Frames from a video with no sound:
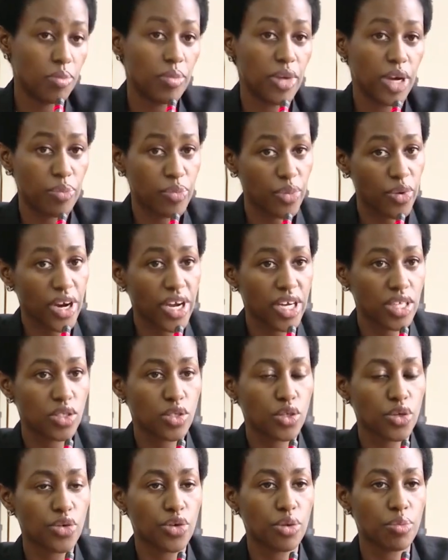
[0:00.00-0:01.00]
My
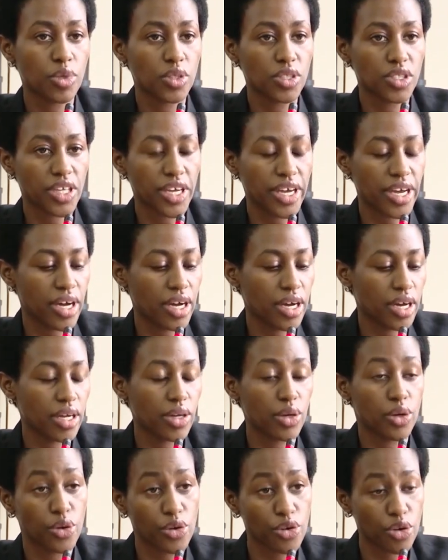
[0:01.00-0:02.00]
prayers, Honorable Chair
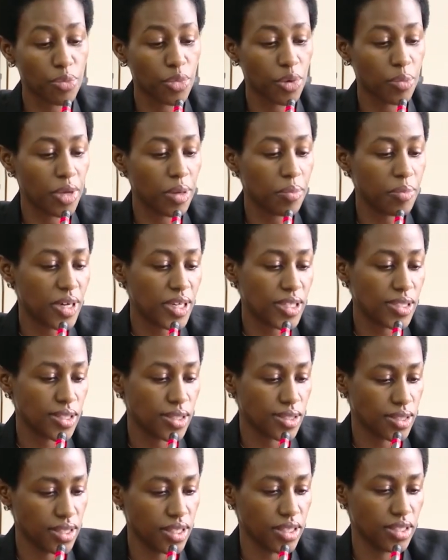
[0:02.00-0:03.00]
and Honorable Members,
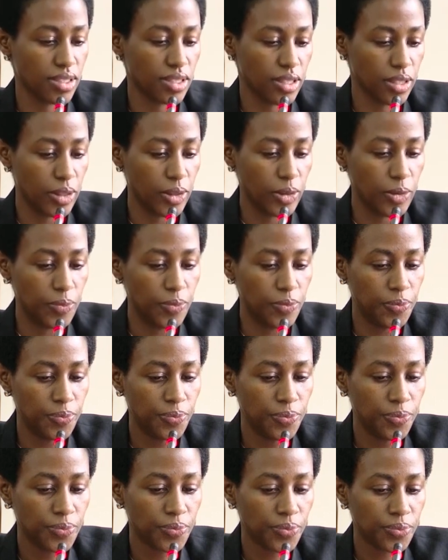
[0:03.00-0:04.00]
is that
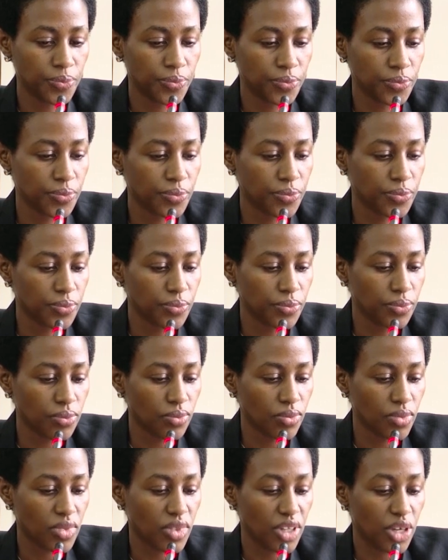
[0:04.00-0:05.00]

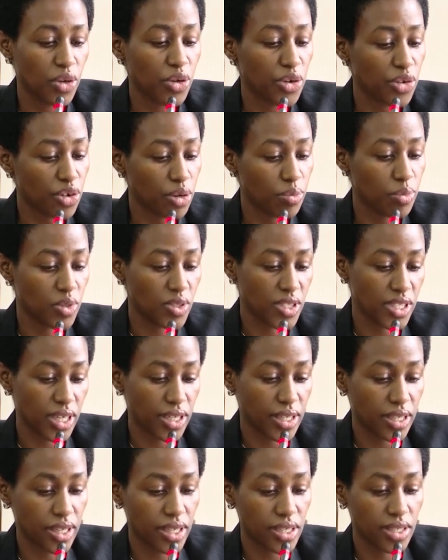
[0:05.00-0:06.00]
the Honorable
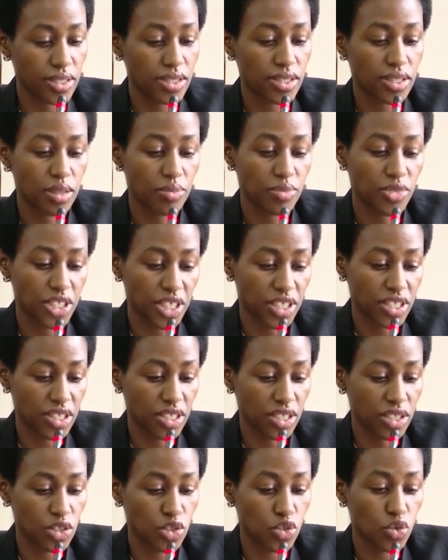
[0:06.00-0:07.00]
Zaake is
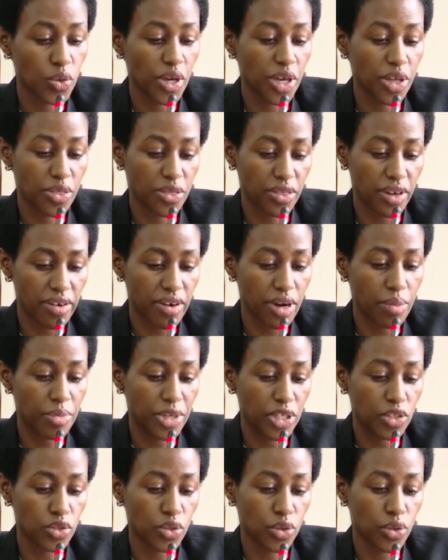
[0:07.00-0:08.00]
subjected to a thorough
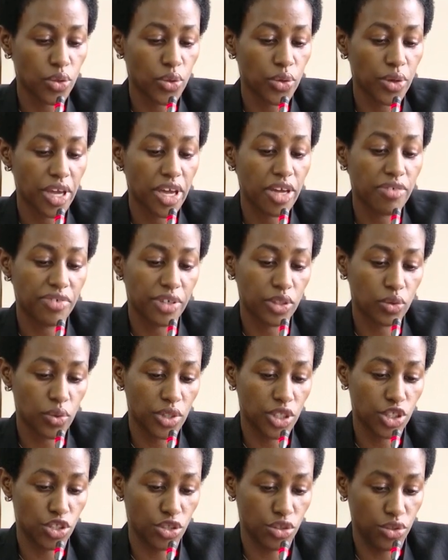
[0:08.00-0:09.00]
mental
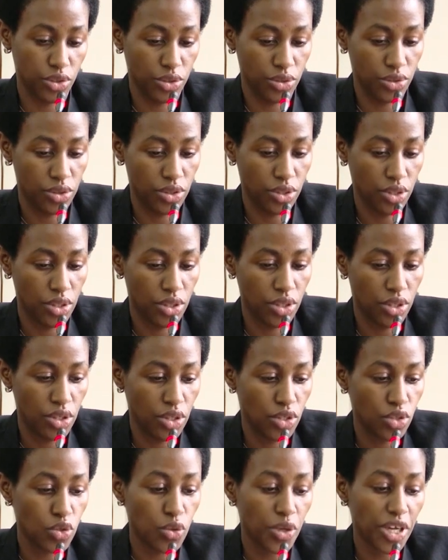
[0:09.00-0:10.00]
evaluation
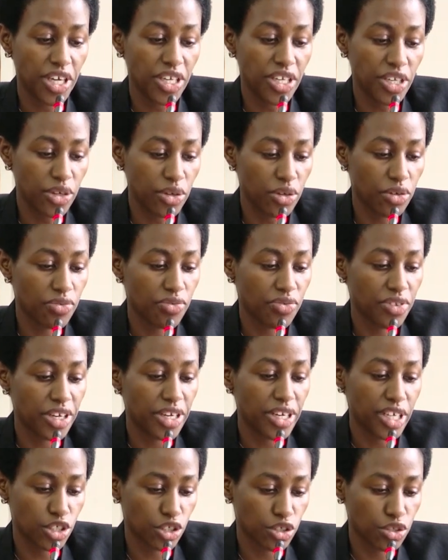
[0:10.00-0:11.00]
to any of the
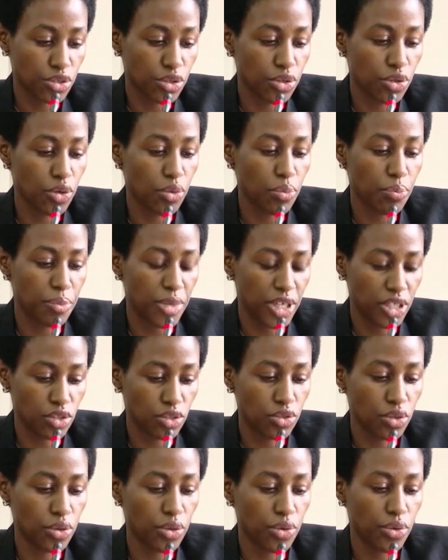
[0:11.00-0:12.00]
national
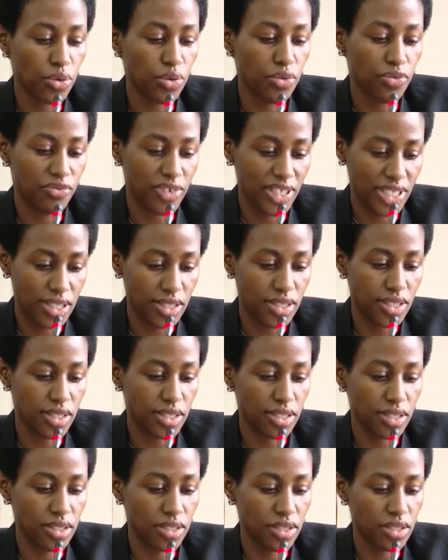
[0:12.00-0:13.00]
mental
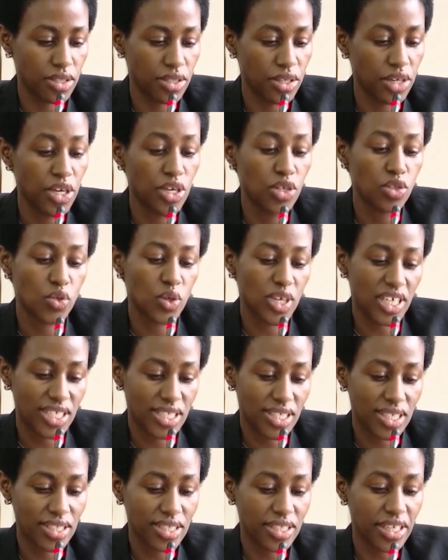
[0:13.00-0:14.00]
facilities to
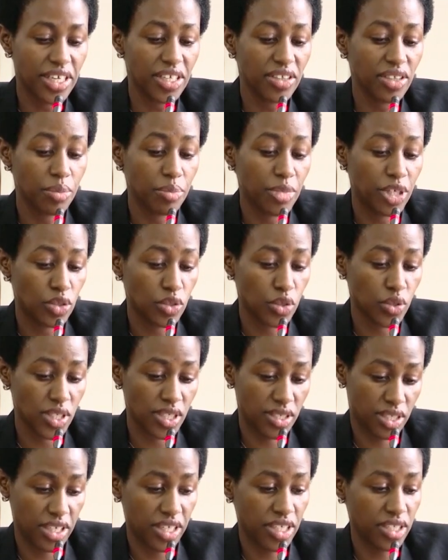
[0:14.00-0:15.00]
ascertain the mental
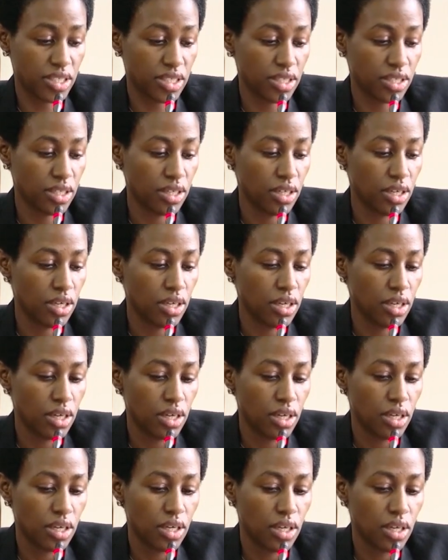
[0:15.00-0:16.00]
state
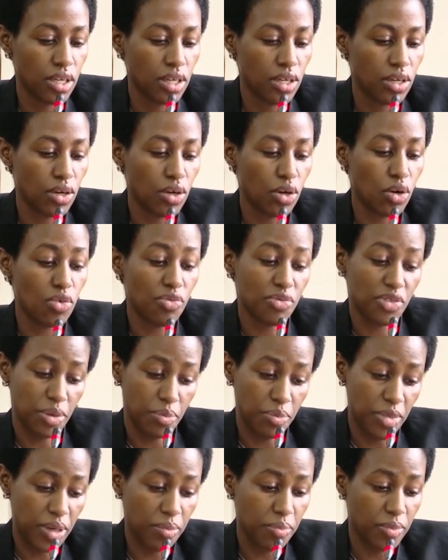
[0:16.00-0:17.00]
of the
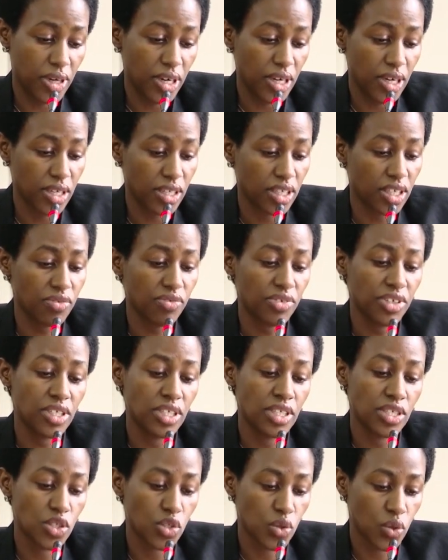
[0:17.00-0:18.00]
member
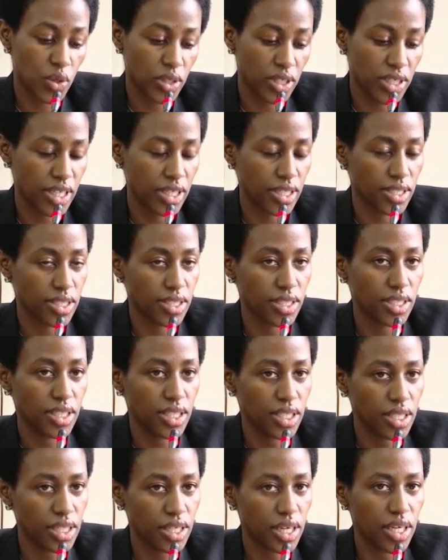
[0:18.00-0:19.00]
given his conduct
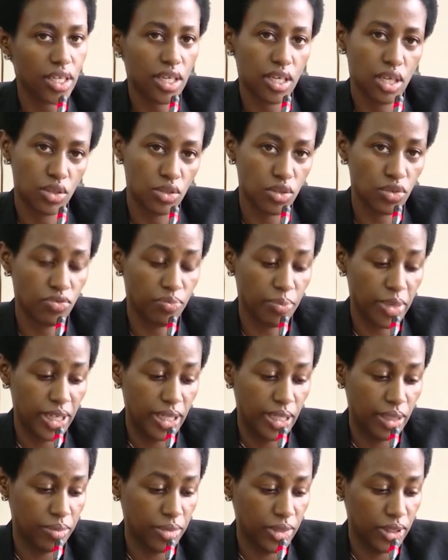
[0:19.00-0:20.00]
in and out of
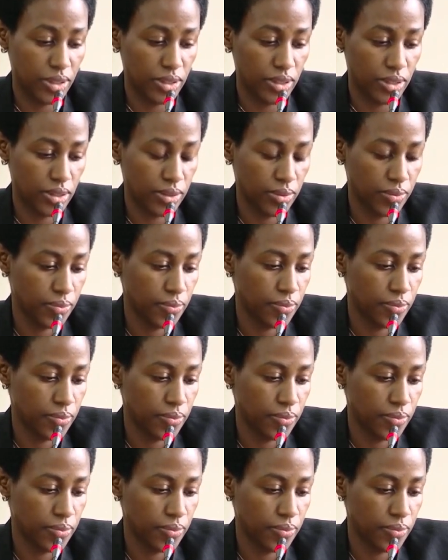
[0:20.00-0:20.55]
Parliament.